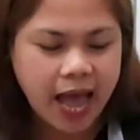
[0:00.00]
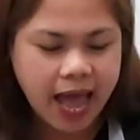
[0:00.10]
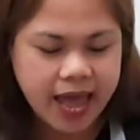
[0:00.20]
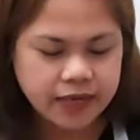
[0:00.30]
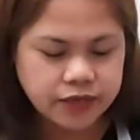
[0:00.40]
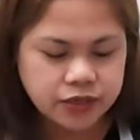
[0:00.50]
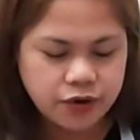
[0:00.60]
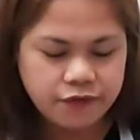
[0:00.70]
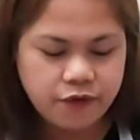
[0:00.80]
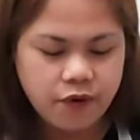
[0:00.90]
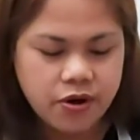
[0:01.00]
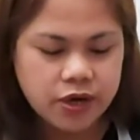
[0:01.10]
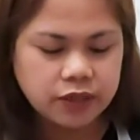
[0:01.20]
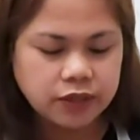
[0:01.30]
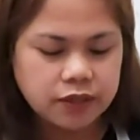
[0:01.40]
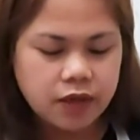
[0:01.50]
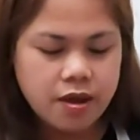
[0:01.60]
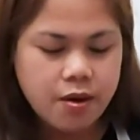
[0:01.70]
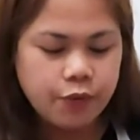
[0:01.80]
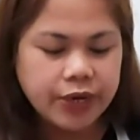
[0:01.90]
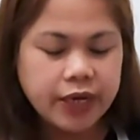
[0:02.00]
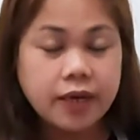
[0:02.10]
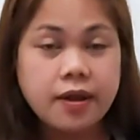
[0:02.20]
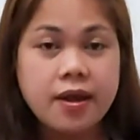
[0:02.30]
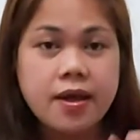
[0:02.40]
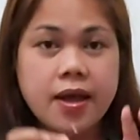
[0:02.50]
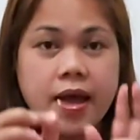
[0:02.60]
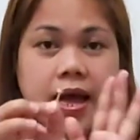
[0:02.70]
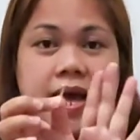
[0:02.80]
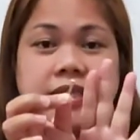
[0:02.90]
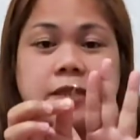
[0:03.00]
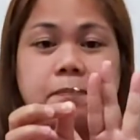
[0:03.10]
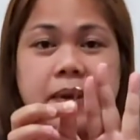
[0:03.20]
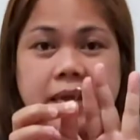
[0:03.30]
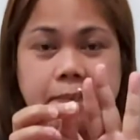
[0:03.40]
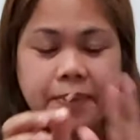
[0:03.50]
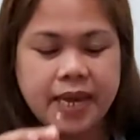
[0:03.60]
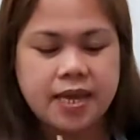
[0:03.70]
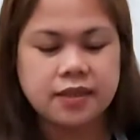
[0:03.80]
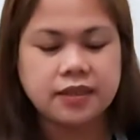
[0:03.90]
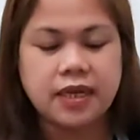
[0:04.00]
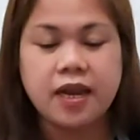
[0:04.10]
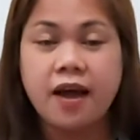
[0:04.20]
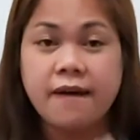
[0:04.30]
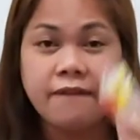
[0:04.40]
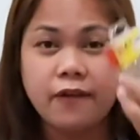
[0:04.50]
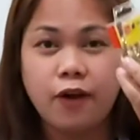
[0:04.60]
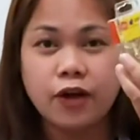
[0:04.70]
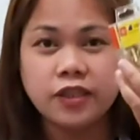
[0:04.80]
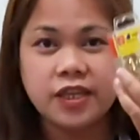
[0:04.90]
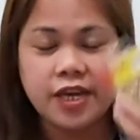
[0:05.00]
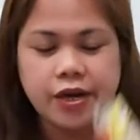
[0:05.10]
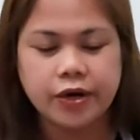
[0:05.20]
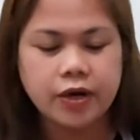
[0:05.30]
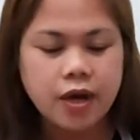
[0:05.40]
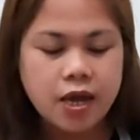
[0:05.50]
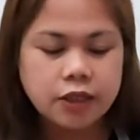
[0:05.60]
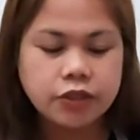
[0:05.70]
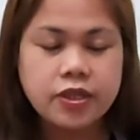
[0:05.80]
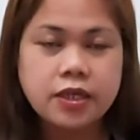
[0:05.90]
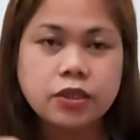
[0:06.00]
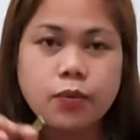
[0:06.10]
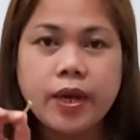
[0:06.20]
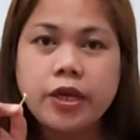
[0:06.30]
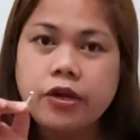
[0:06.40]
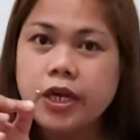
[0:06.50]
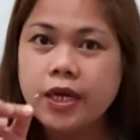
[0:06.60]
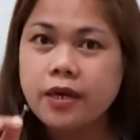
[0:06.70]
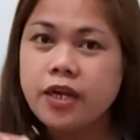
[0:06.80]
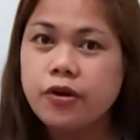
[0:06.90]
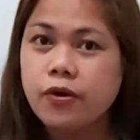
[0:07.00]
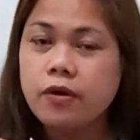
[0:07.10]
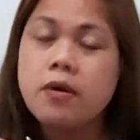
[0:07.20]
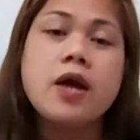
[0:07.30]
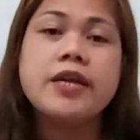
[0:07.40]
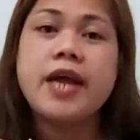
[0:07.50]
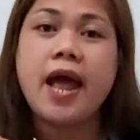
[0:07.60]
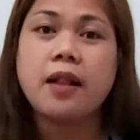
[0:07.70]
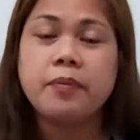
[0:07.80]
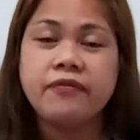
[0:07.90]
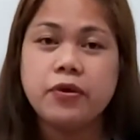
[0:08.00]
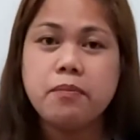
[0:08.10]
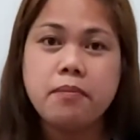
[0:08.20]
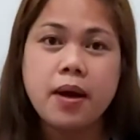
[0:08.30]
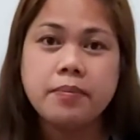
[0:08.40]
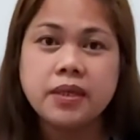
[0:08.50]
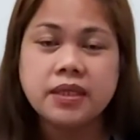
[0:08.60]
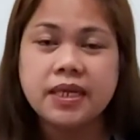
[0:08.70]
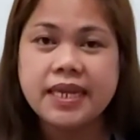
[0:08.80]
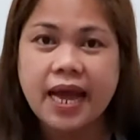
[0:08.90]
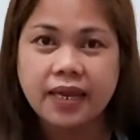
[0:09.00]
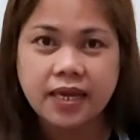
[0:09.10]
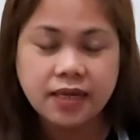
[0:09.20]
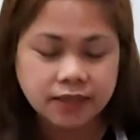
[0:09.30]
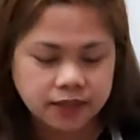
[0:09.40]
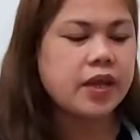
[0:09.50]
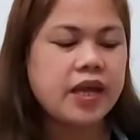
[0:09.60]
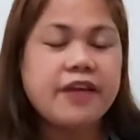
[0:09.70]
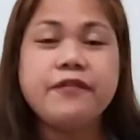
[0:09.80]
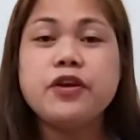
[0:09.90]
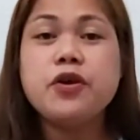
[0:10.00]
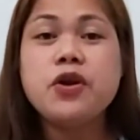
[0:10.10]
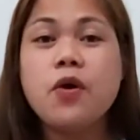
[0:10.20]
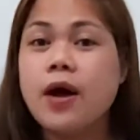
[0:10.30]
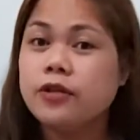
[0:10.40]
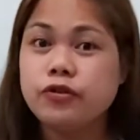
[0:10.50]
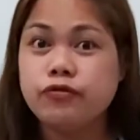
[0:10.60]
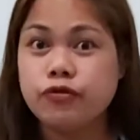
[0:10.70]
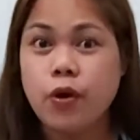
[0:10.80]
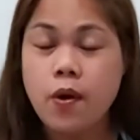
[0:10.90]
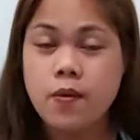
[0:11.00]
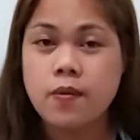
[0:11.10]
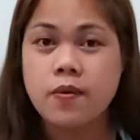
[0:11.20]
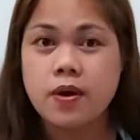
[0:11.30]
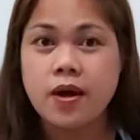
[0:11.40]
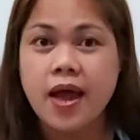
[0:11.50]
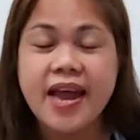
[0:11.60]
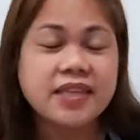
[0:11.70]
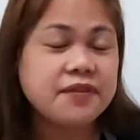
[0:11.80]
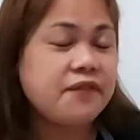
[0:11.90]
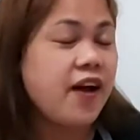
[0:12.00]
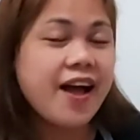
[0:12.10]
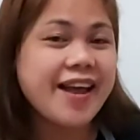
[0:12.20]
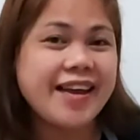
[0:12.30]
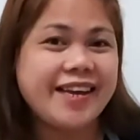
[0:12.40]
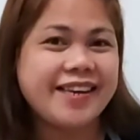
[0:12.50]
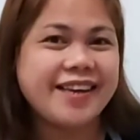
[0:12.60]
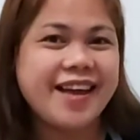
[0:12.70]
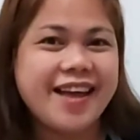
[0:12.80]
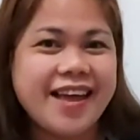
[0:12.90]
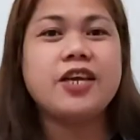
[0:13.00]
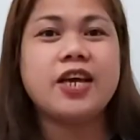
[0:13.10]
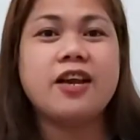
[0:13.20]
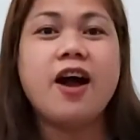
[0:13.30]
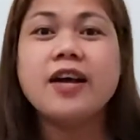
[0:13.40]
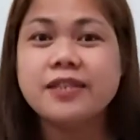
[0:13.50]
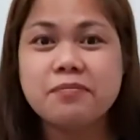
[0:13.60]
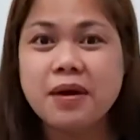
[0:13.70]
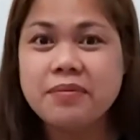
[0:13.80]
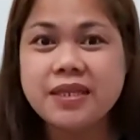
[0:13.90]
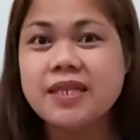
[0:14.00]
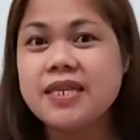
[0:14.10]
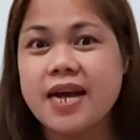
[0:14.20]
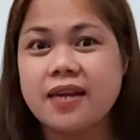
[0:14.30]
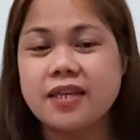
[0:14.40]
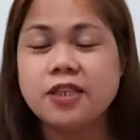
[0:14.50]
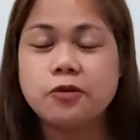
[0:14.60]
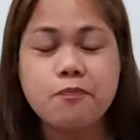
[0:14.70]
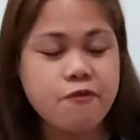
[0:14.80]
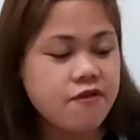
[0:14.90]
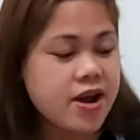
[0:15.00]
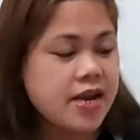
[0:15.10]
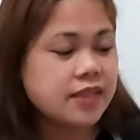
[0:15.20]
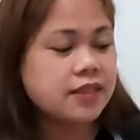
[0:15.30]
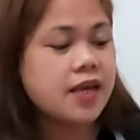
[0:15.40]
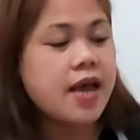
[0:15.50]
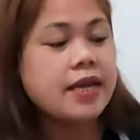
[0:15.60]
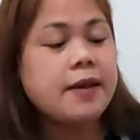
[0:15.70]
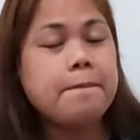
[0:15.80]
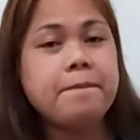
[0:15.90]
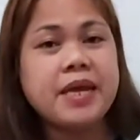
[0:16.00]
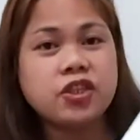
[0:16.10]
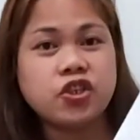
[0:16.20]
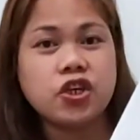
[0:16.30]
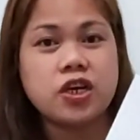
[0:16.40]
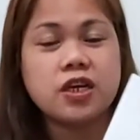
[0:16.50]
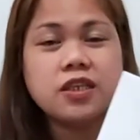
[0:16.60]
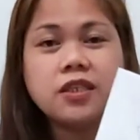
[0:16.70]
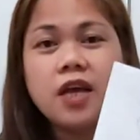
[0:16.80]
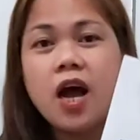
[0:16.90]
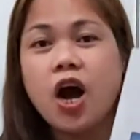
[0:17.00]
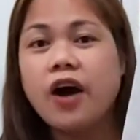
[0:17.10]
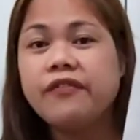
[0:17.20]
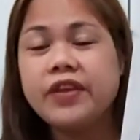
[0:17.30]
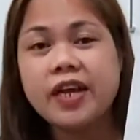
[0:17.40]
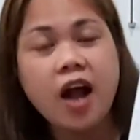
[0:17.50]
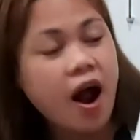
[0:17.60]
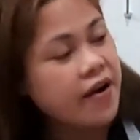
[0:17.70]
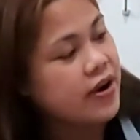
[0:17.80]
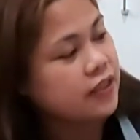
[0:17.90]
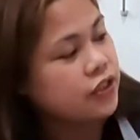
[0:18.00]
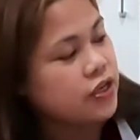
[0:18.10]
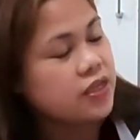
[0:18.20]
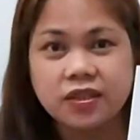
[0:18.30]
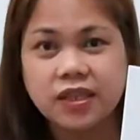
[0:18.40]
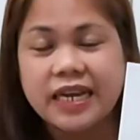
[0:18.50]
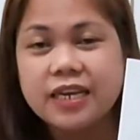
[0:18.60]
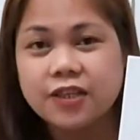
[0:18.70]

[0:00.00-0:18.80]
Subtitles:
And of course we need a split pens and have a lot here. So this one you need the help of your mommies and daddies. If you don't know how to draw, it's fine. You can ask mommies and daddies to print the pictures of the characters in the